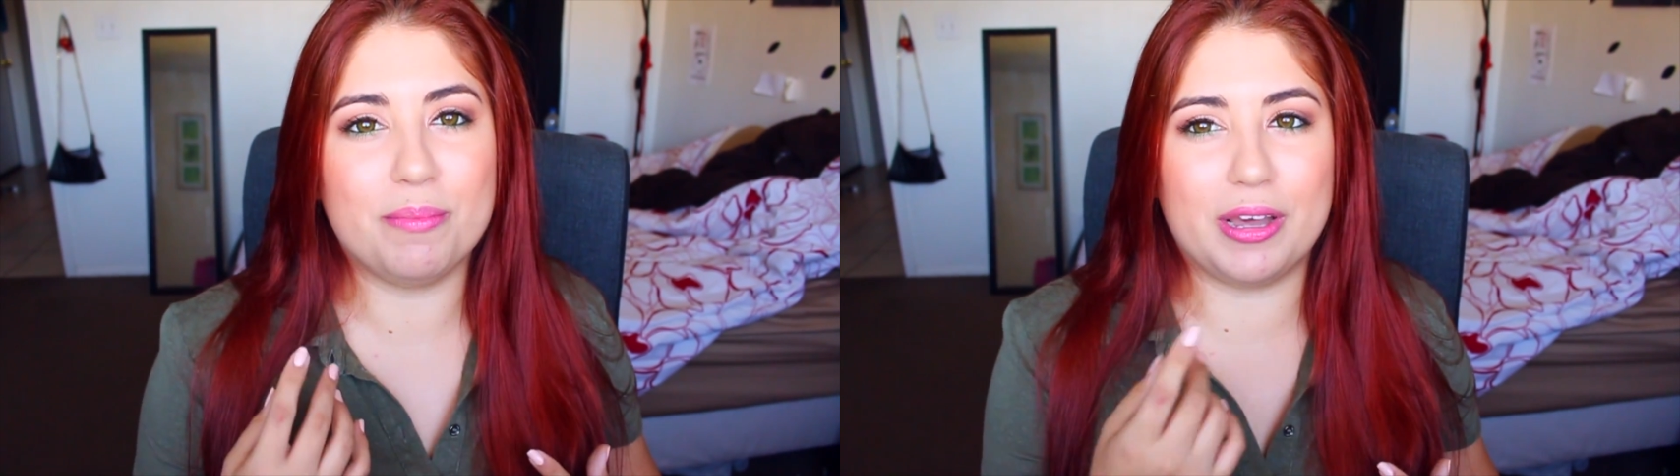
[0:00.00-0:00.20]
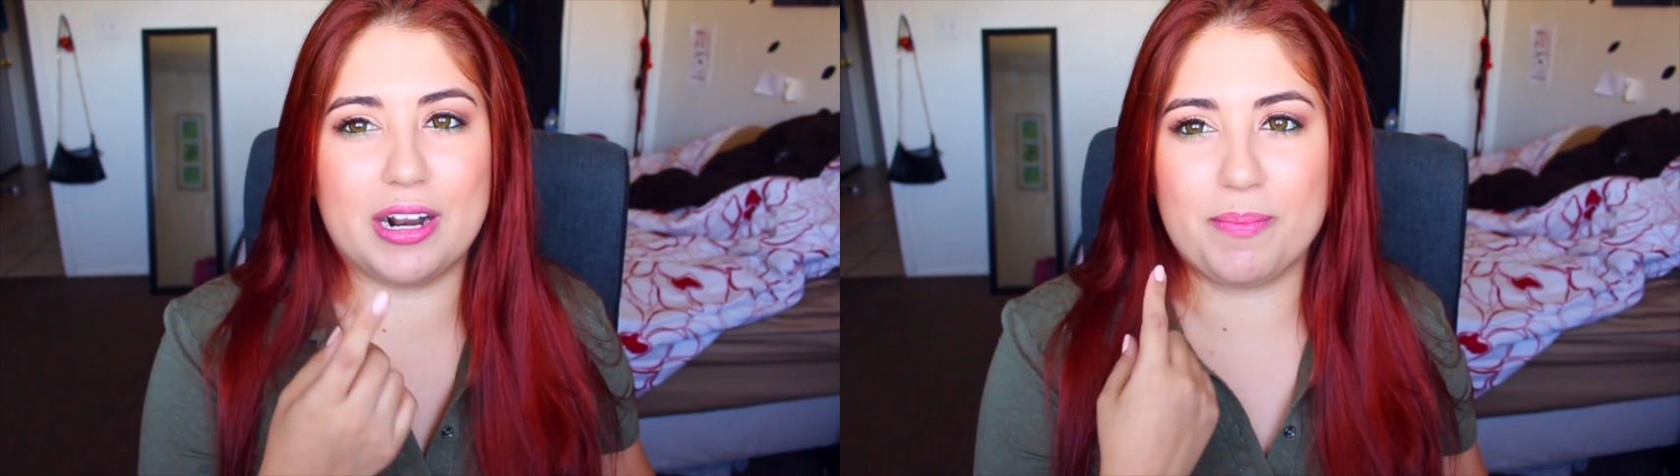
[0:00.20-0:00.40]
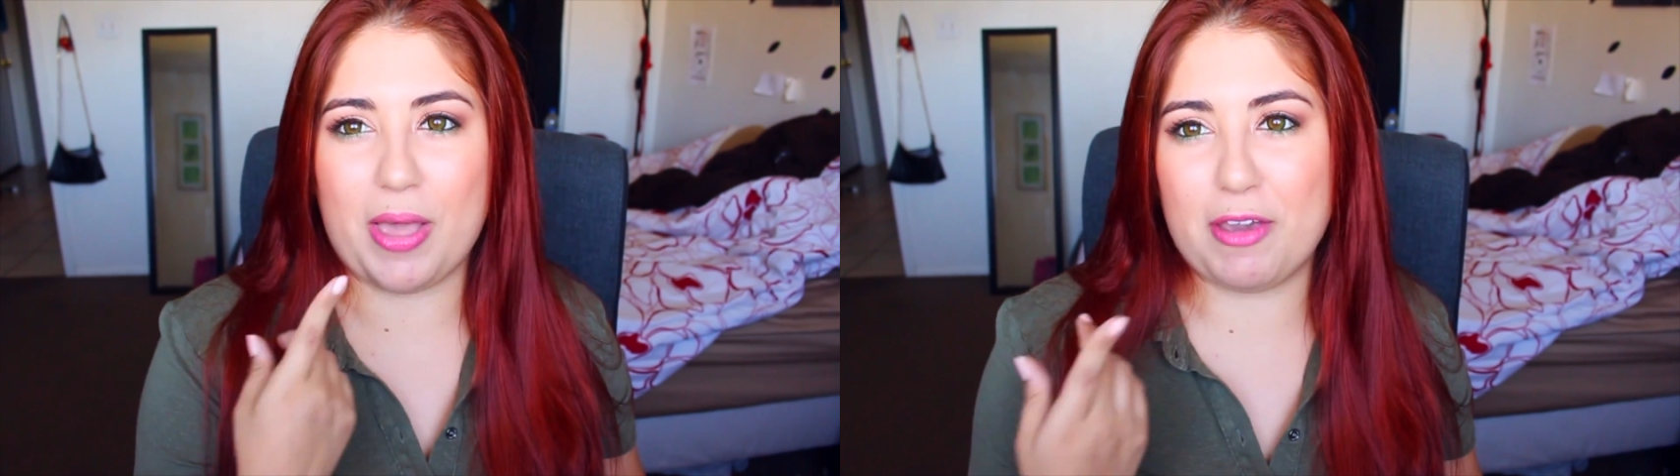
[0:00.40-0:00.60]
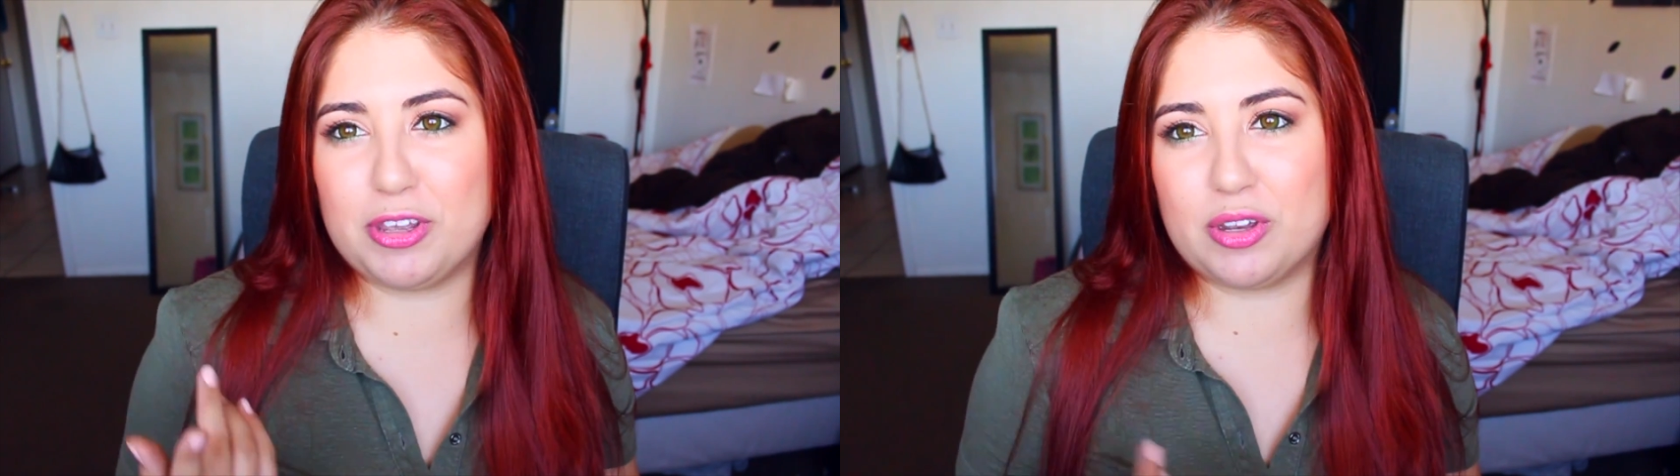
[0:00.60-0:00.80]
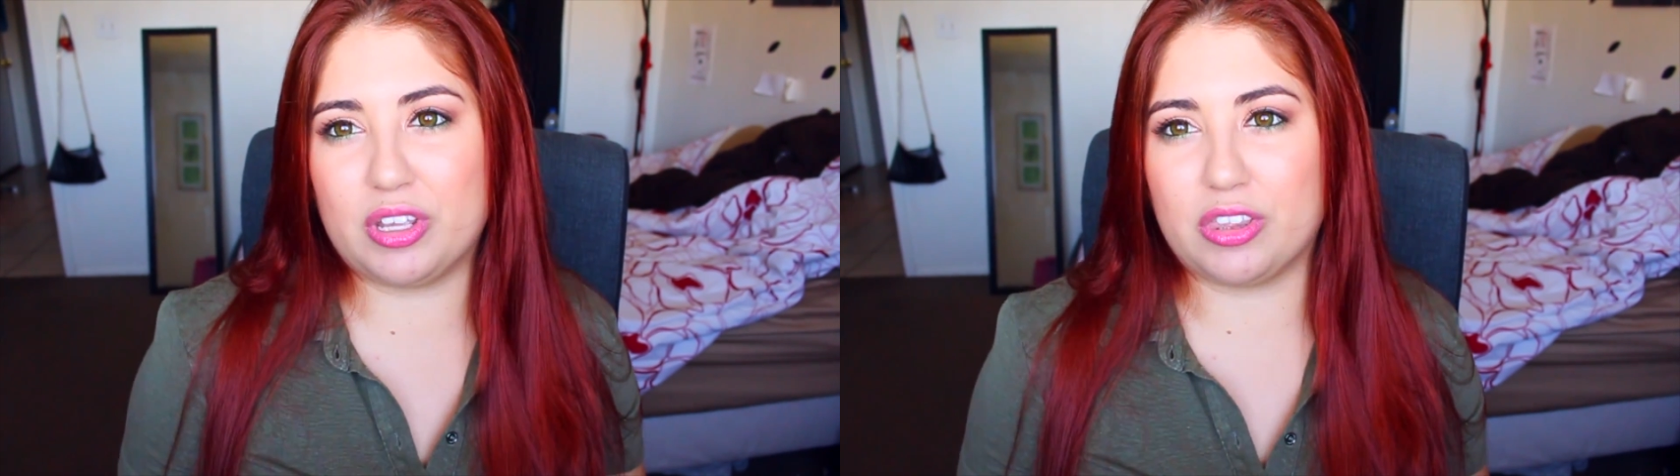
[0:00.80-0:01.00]
but I
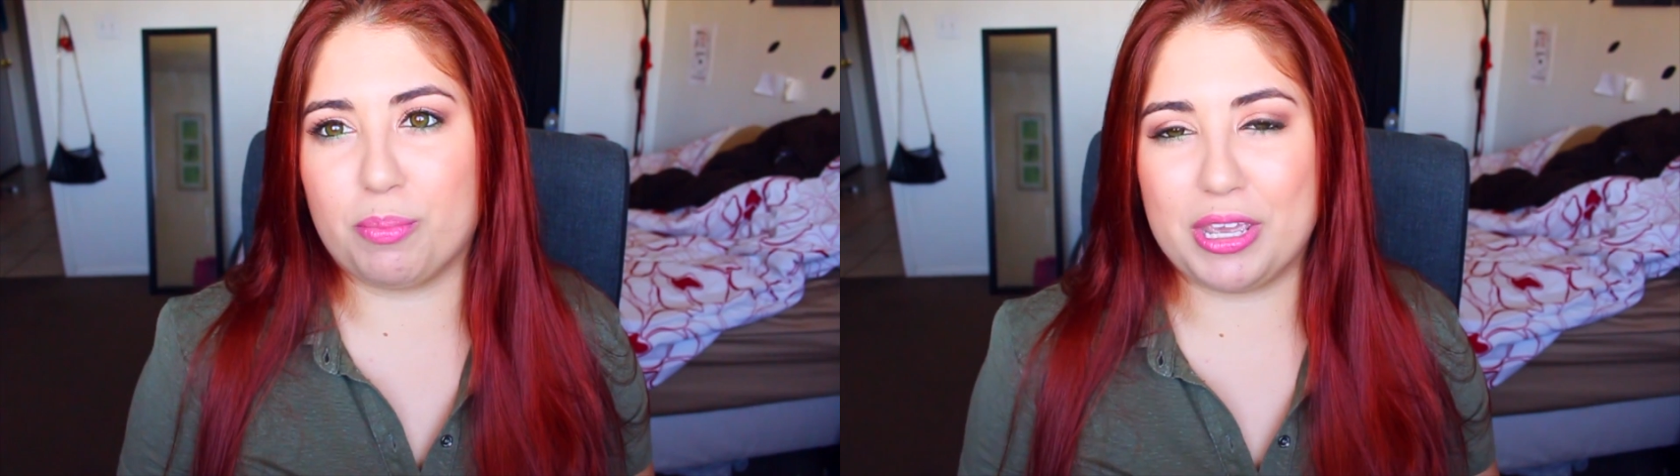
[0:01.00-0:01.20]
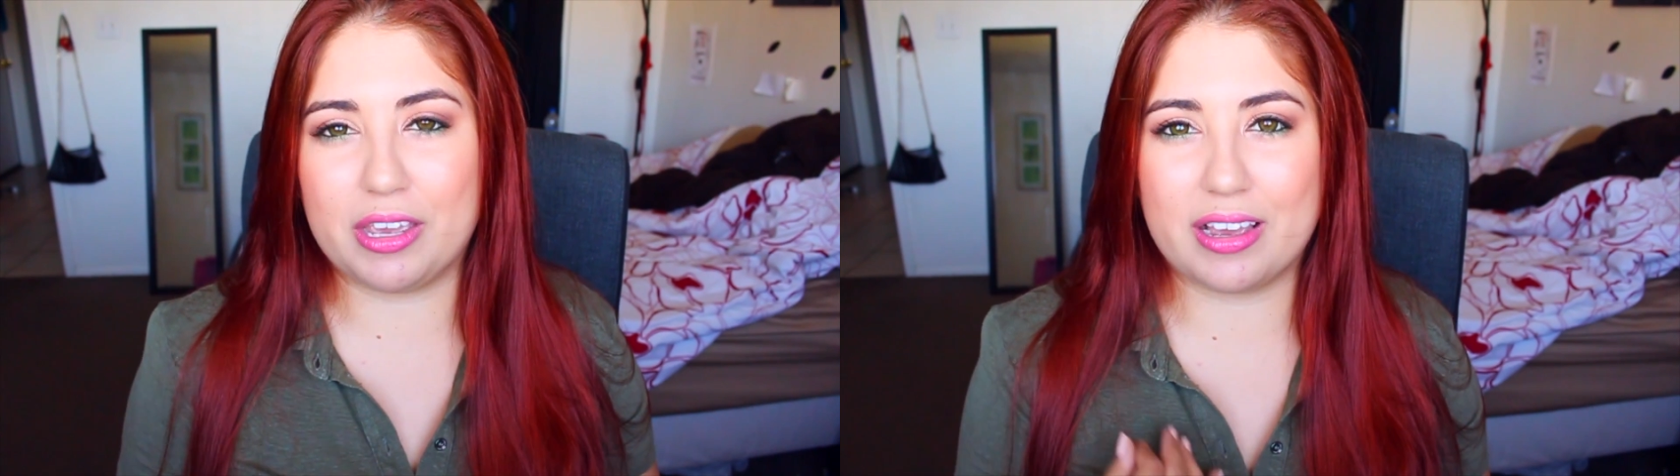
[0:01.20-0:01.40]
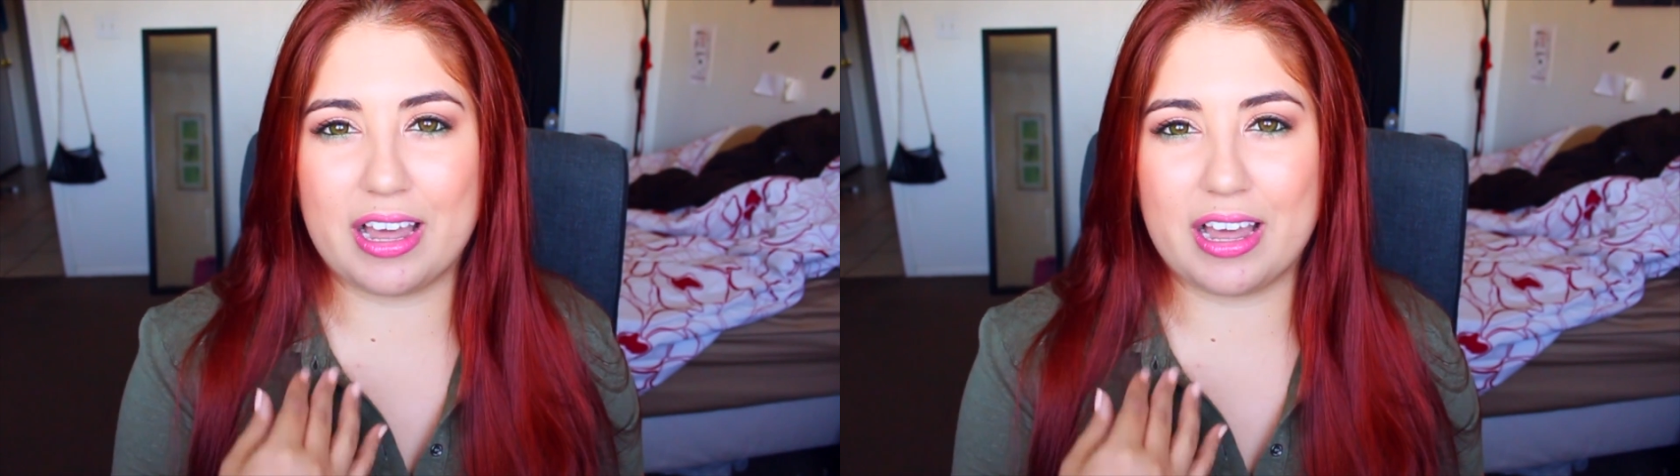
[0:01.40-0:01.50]
figured that the pink